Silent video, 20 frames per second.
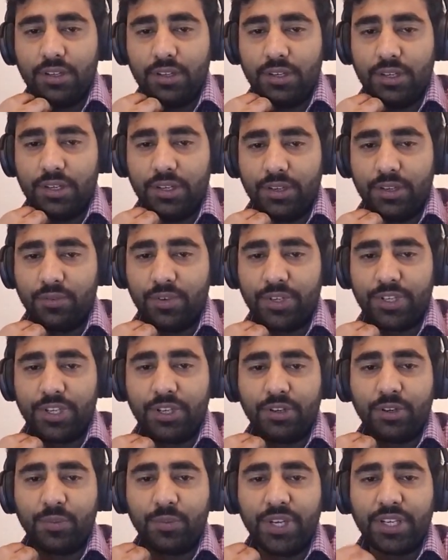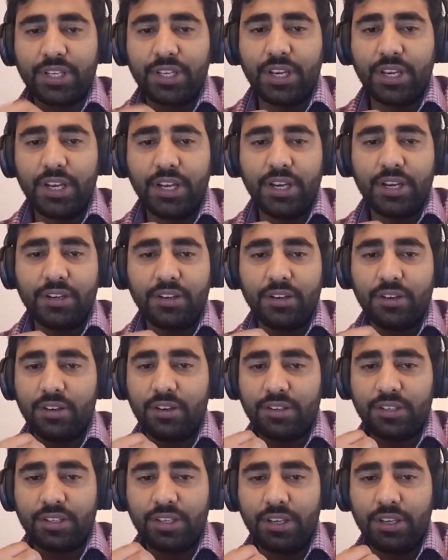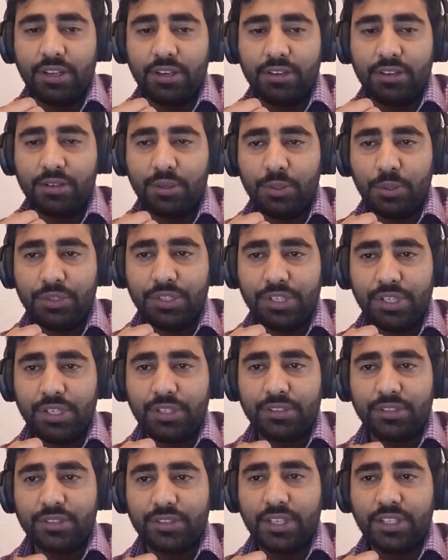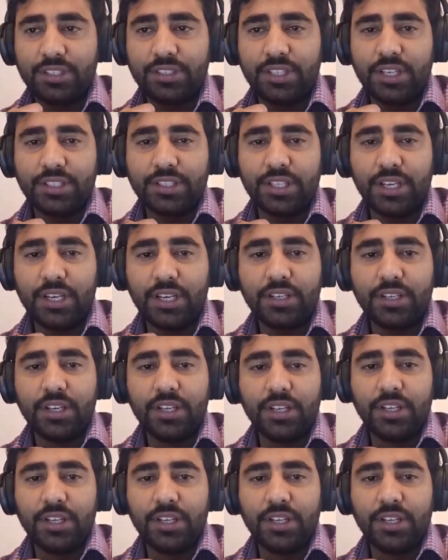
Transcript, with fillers: like working on my cat or get coachings, things like that.